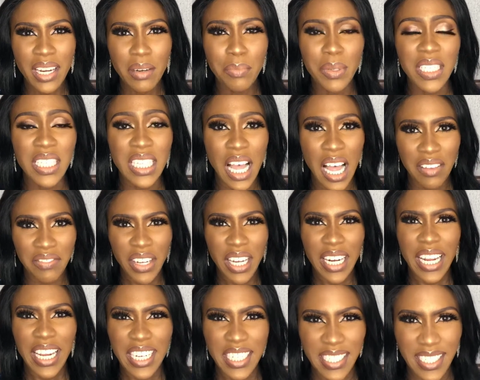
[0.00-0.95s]
must have an
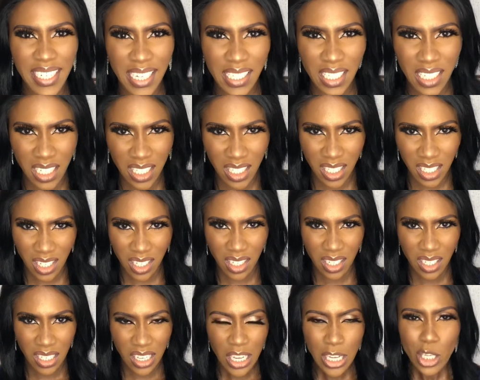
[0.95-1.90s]
identity.
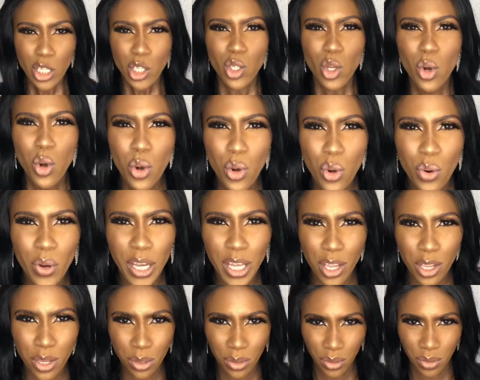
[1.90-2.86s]
So who are
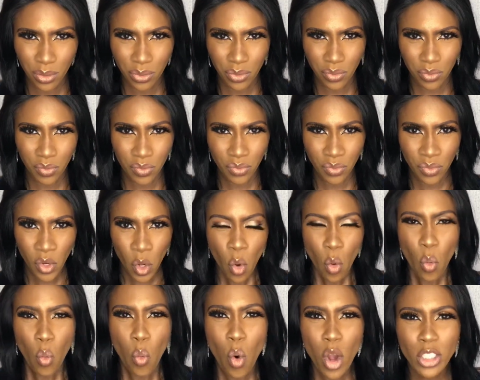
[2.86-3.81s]
you?
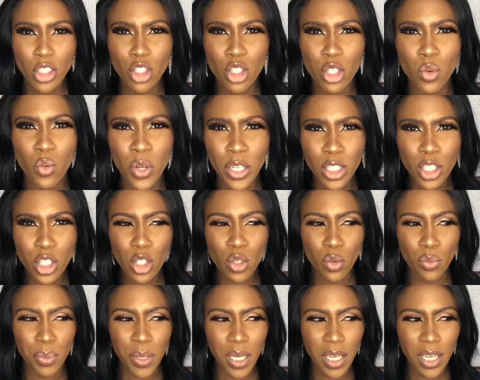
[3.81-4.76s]
What do you want to
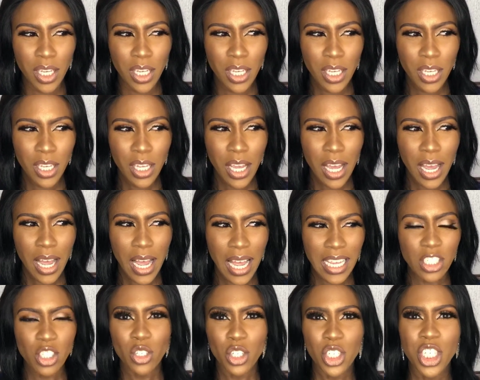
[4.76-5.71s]
be
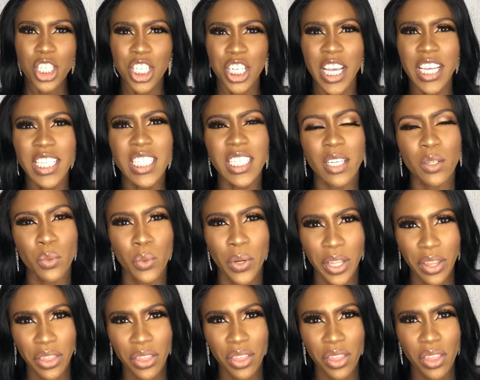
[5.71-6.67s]
associated
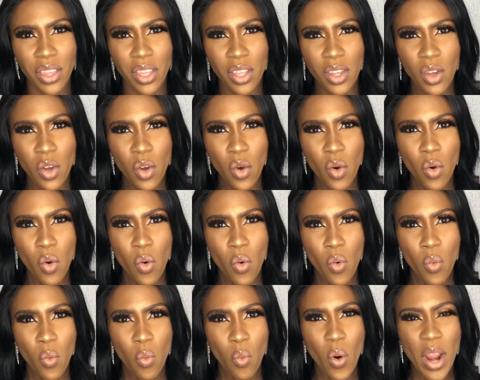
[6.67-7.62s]
with?
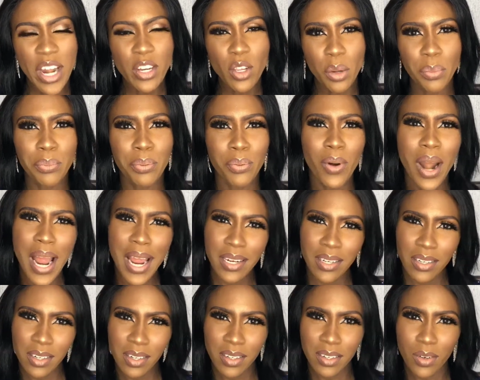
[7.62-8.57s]
When your
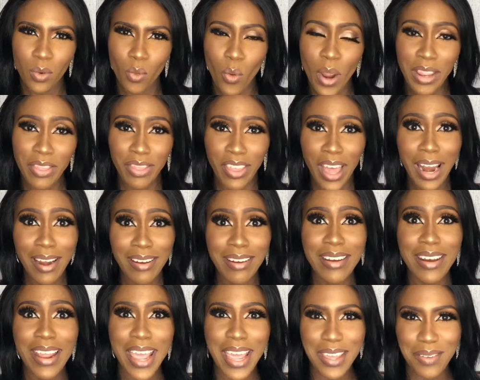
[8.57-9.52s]
brand, when that
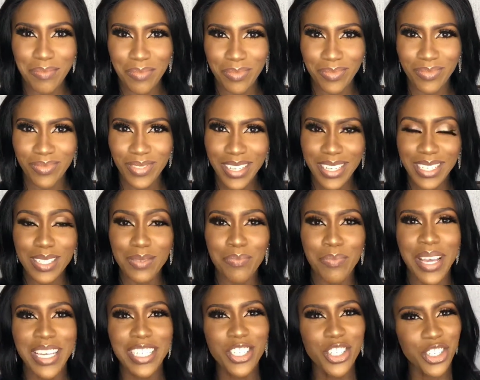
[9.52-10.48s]
name is
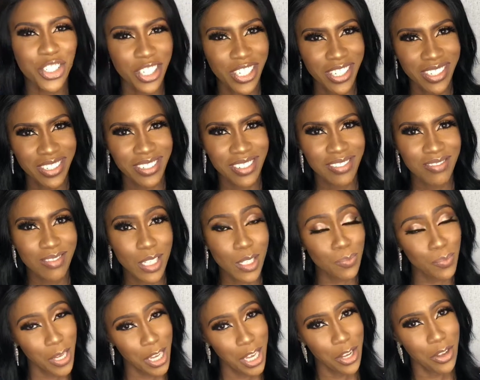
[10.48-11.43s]
mentioned,
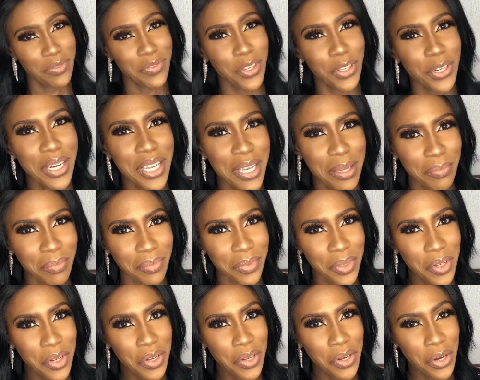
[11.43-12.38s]
speaking of your name
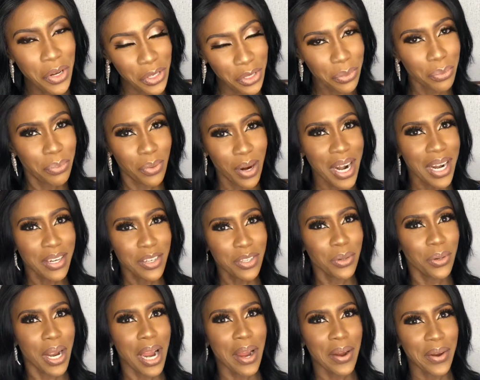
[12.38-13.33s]
or the brand you
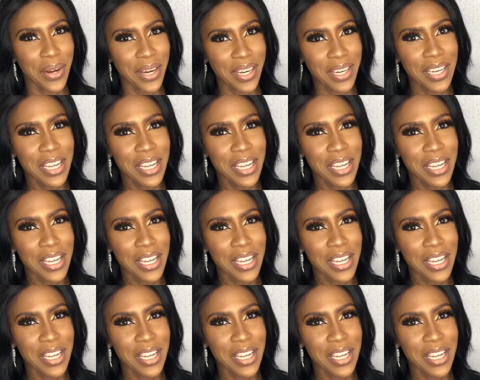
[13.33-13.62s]
carry,